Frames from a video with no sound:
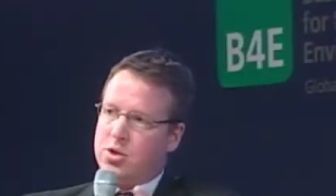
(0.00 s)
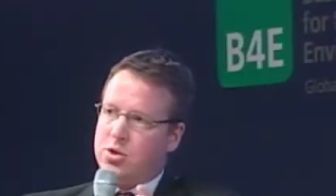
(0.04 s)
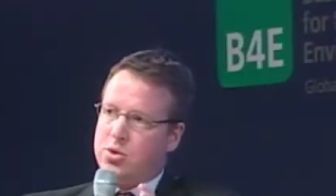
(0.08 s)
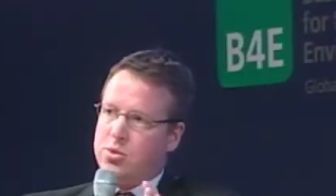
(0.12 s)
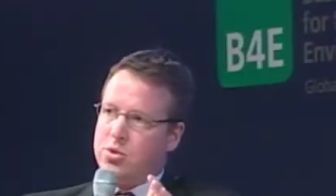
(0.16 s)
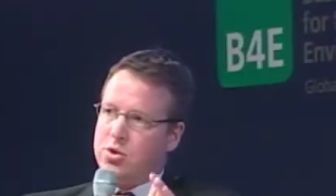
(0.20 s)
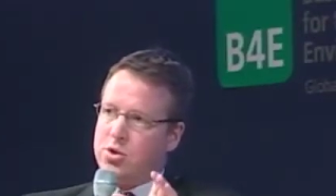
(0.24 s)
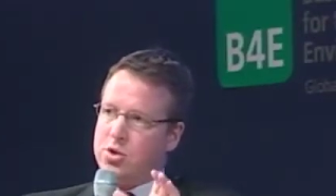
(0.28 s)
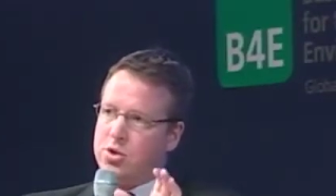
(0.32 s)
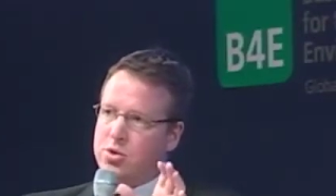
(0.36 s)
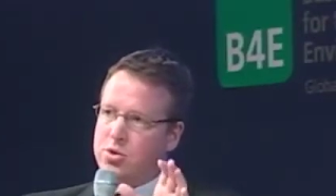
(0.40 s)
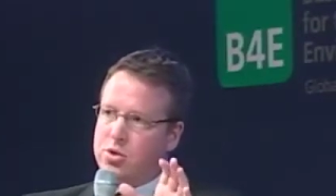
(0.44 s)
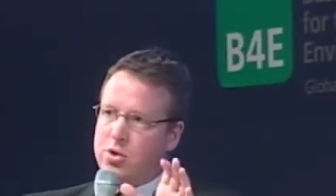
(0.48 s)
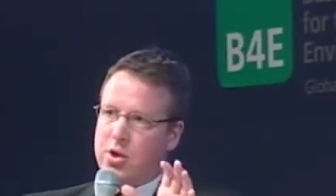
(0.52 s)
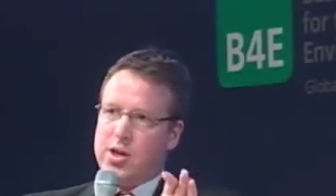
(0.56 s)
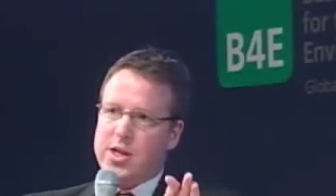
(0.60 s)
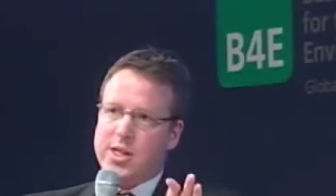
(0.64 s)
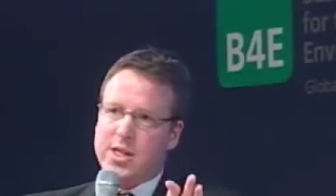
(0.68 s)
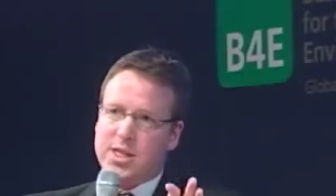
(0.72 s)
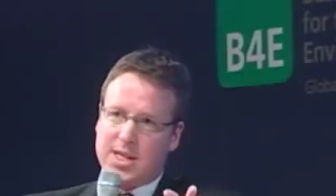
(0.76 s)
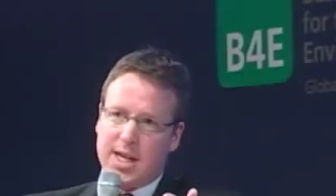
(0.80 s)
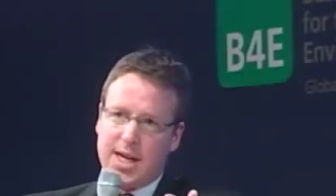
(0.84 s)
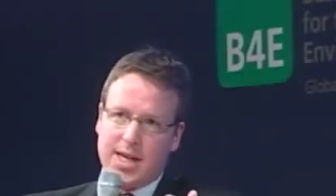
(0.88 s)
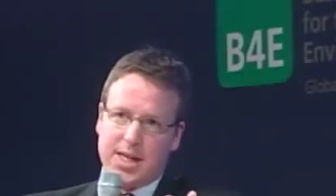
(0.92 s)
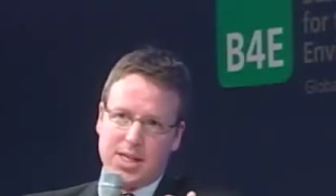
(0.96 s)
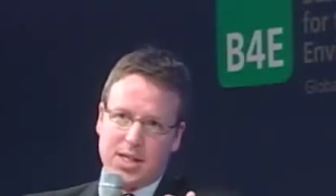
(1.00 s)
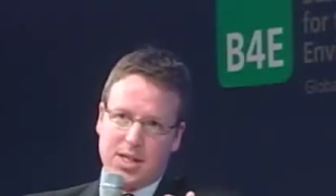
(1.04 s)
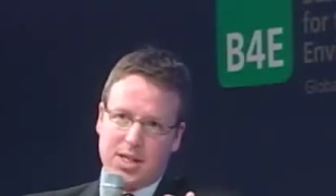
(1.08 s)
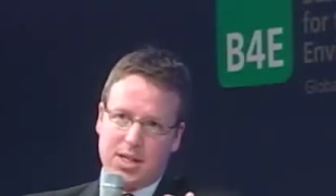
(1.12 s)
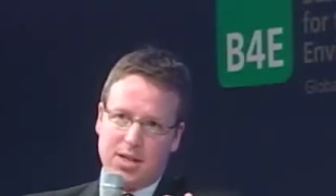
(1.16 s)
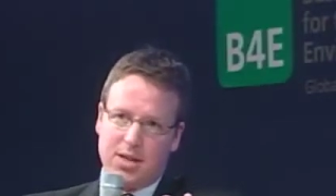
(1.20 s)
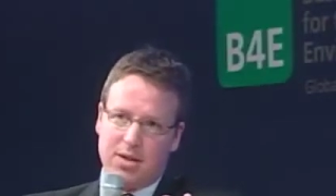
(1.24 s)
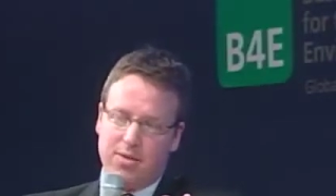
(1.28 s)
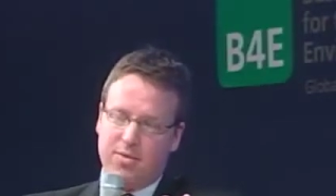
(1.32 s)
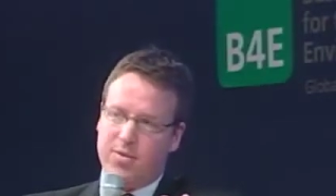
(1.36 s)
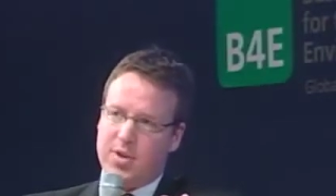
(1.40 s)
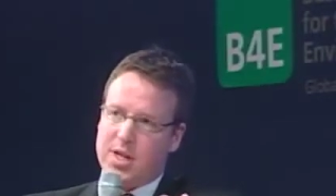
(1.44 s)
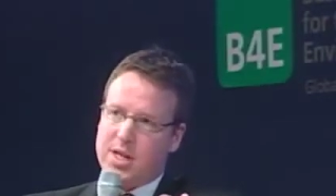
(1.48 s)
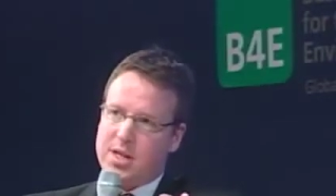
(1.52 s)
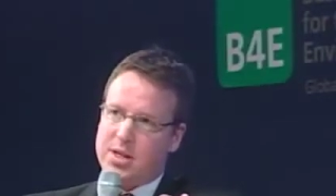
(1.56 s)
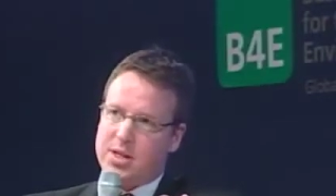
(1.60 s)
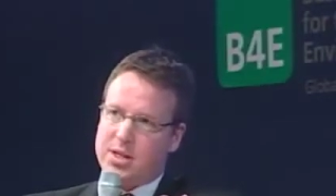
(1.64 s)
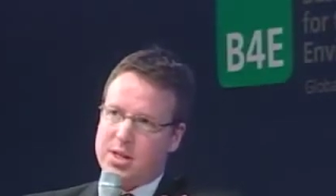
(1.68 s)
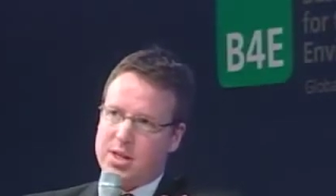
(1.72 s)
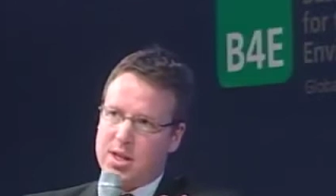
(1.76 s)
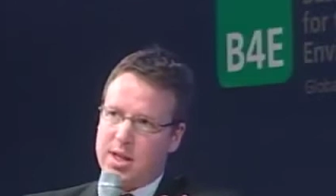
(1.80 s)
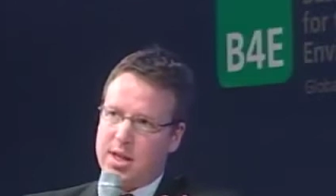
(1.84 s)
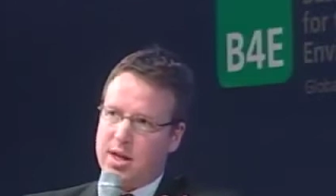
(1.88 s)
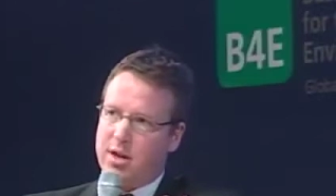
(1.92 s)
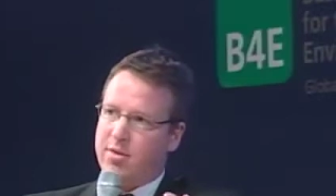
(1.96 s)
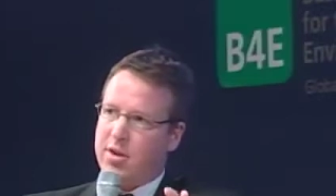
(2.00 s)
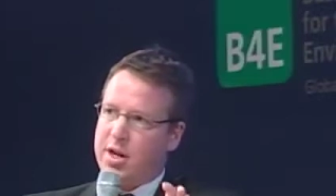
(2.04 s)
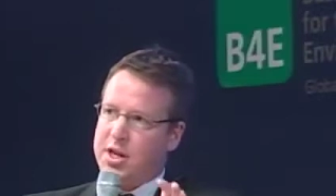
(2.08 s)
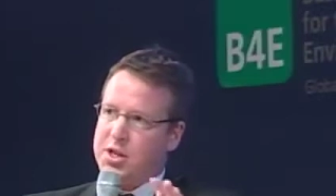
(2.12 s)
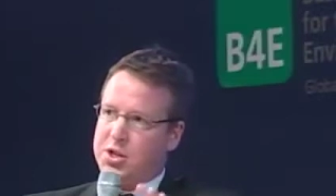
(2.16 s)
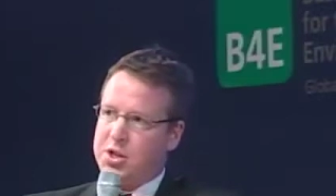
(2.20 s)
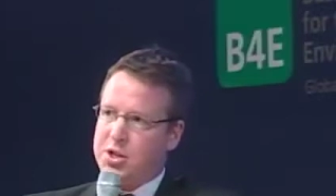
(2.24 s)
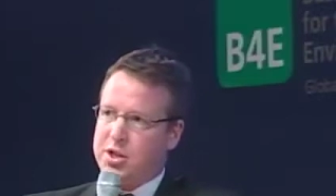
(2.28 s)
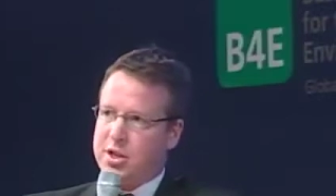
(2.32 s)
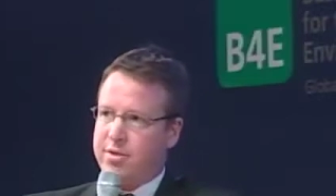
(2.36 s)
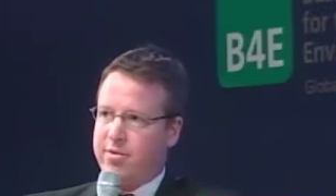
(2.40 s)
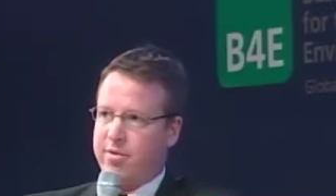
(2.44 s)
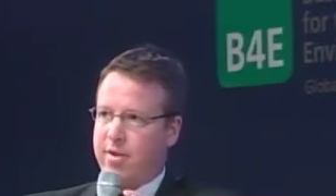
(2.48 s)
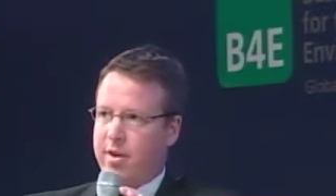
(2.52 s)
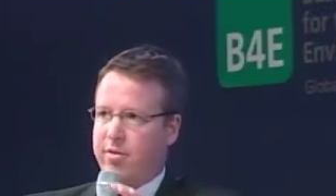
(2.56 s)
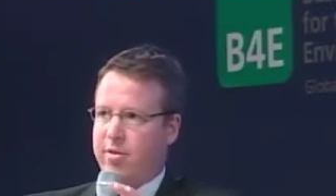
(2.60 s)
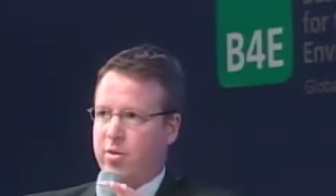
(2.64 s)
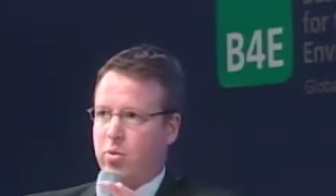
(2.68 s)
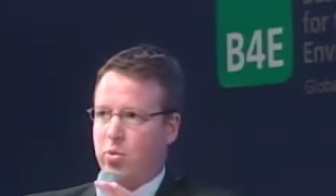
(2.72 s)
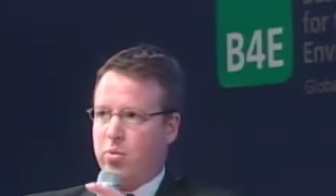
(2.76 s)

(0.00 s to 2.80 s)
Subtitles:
to assess these innovations and